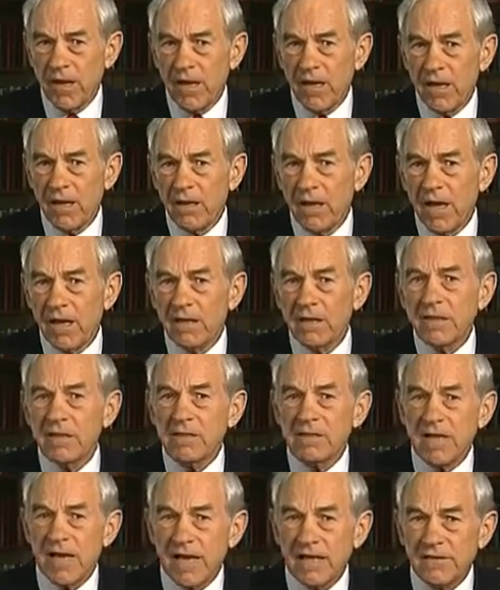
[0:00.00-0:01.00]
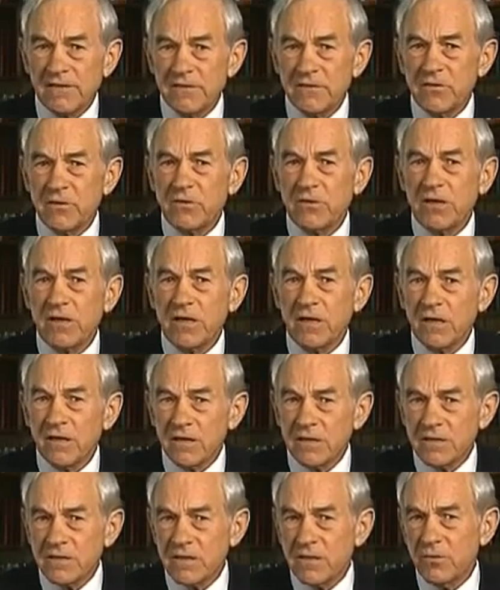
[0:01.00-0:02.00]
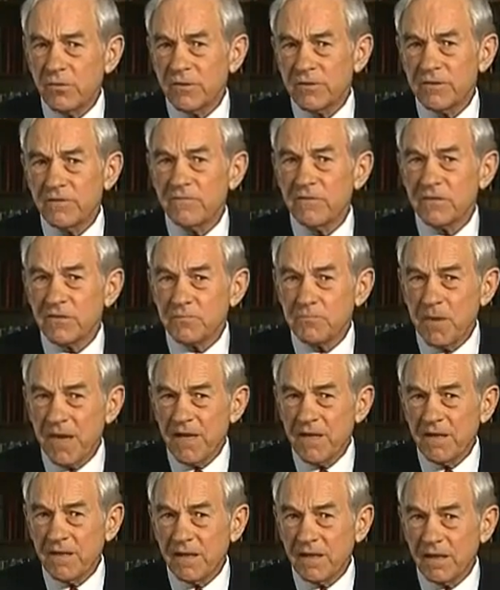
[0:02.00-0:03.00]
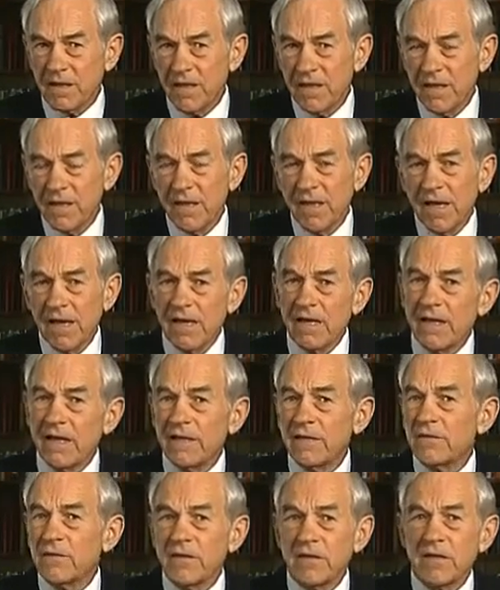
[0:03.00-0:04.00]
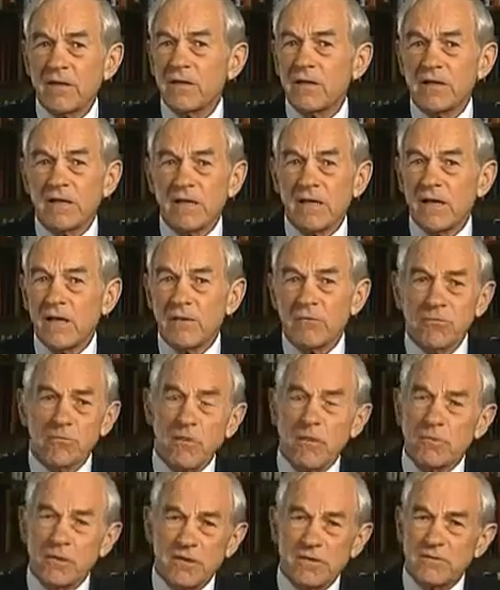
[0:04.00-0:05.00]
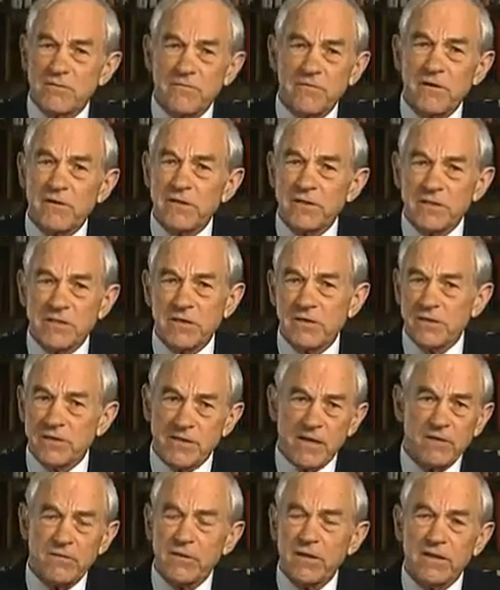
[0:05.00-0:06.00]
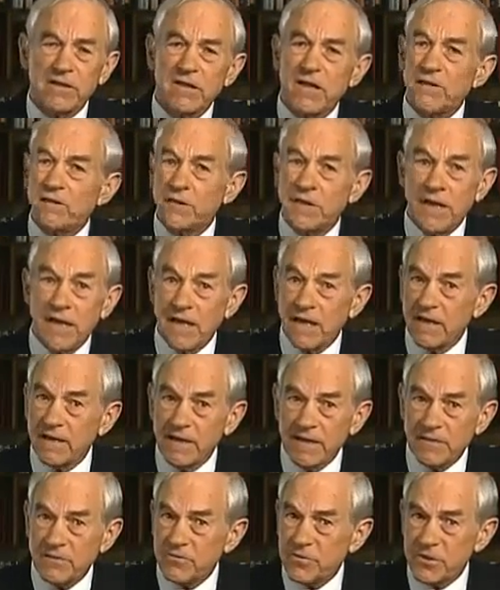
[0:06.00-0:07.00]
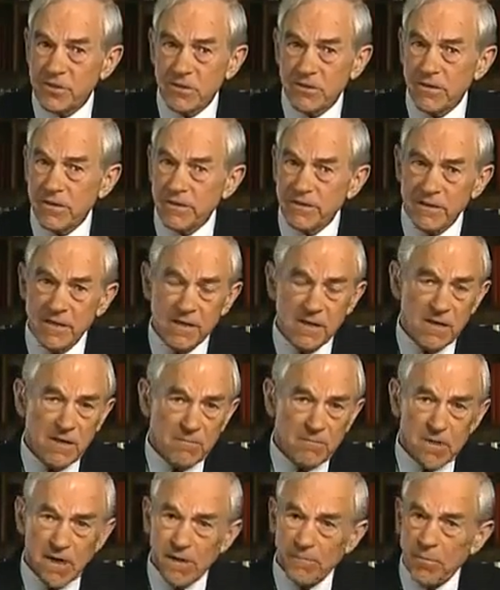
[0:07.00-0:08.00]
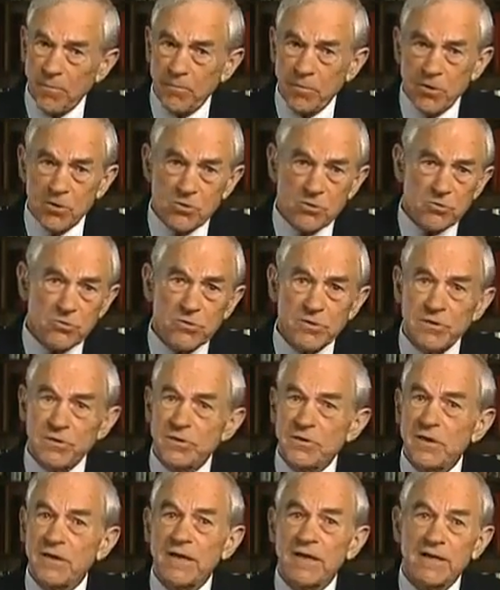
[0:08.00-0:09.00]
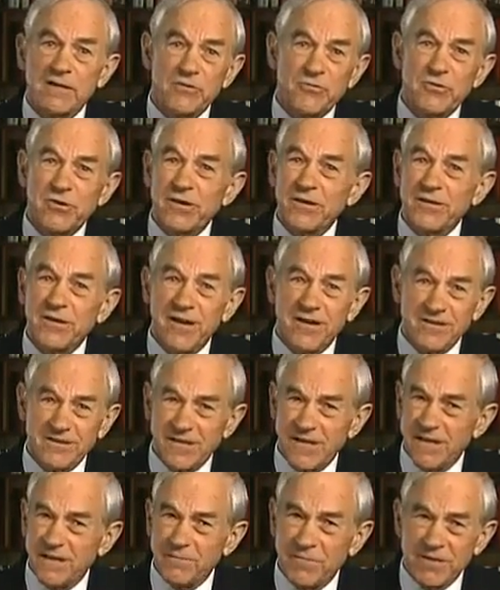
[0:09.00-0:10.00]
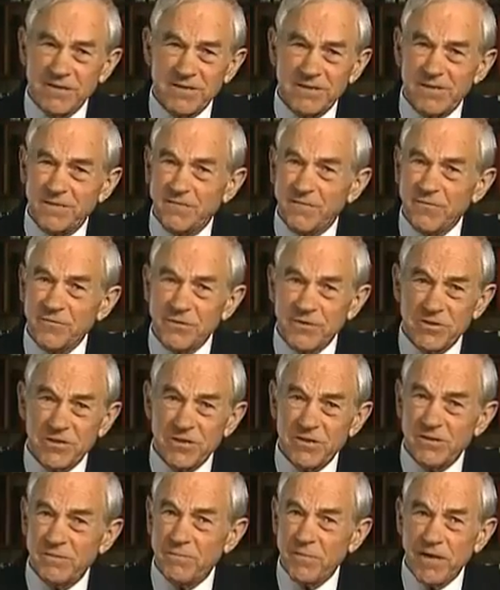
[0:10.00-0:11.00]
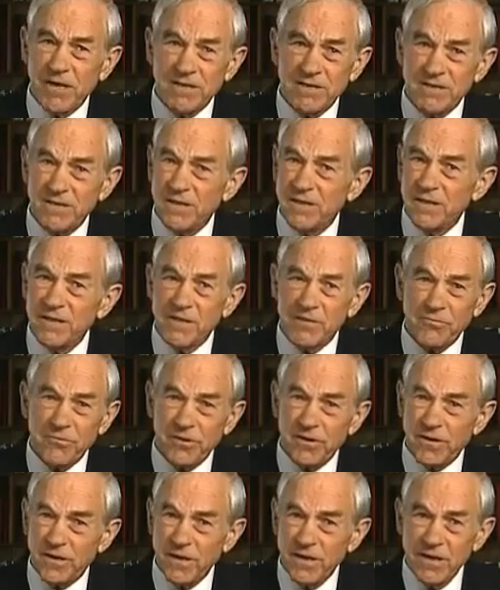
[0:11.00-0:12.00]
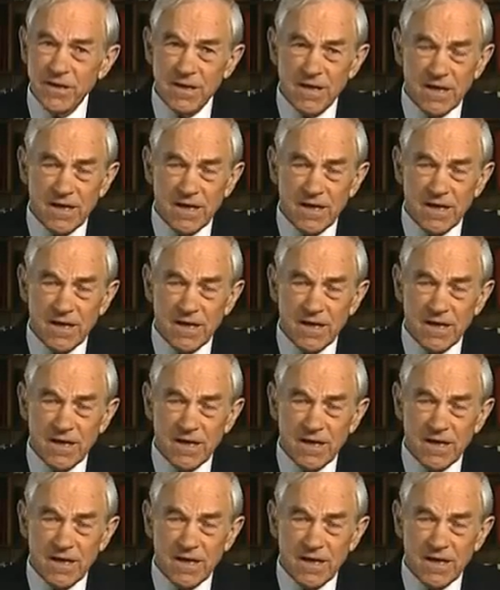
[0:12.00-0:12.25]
I think taxes are a consequence of the spending, and I don't think Republicans are very serious. I don't think the other candidates are serious. My proposal is you cut $1 trillion out of the budget the first year and balance it in 3.